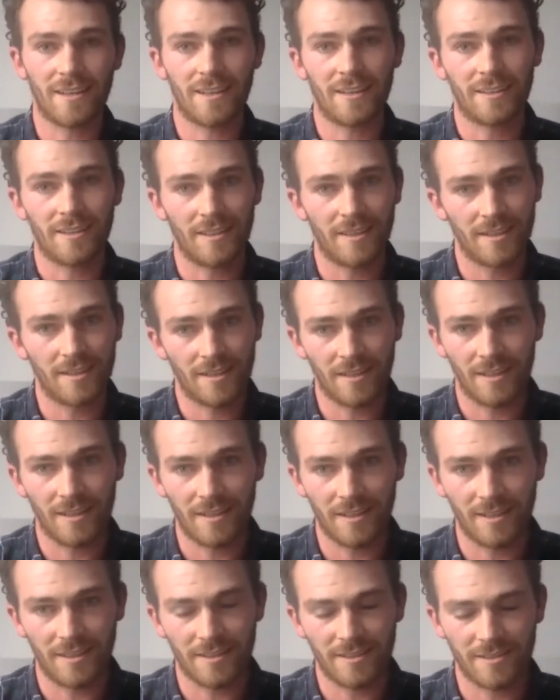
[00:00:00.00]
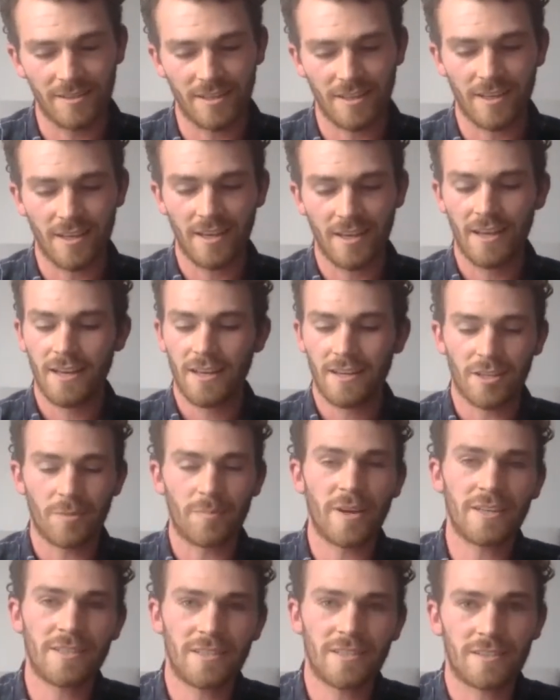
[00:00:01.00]
And the
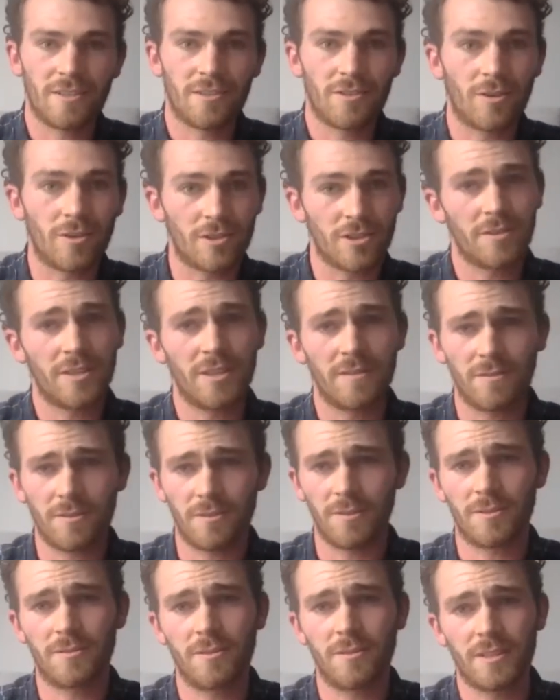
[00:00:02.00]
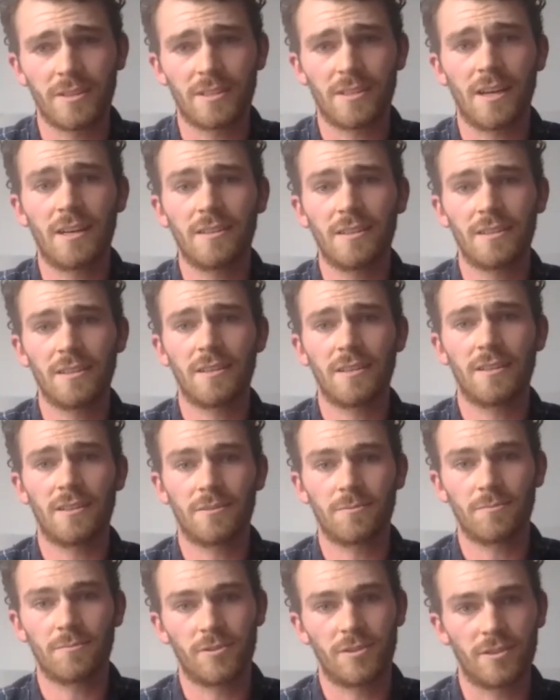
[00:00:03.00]
basics are not too difficult to understand.
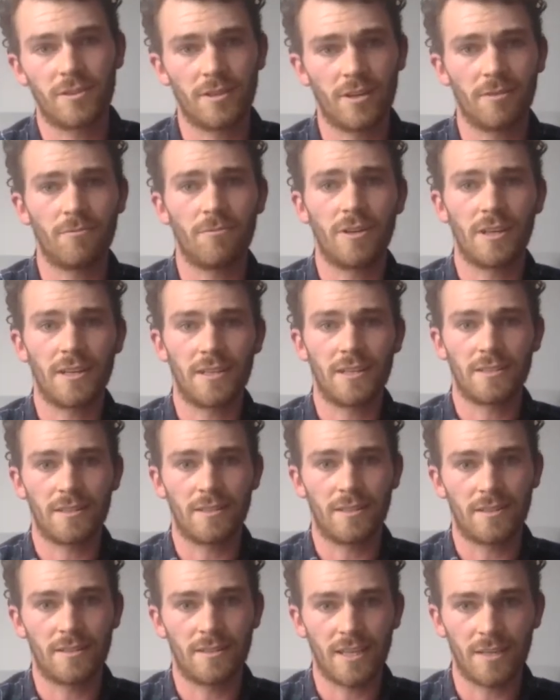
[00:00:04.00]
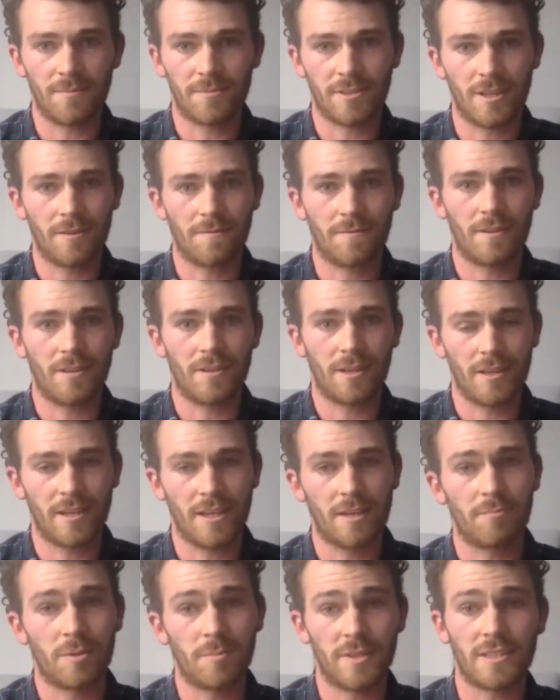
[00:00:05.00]
It's once you go really into the deep stuff and
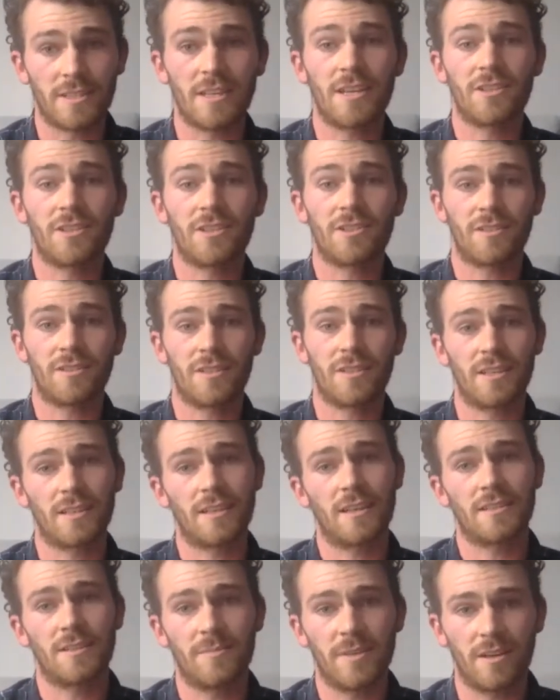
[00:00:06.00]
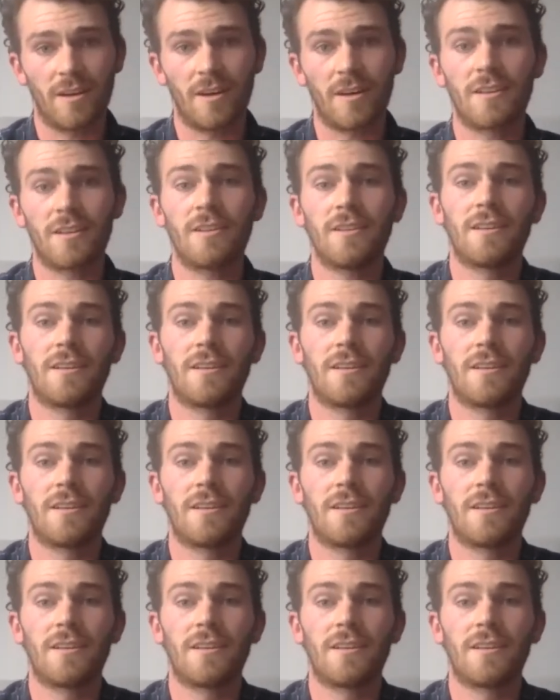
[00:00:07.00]
the implementation, it gets a bit harder.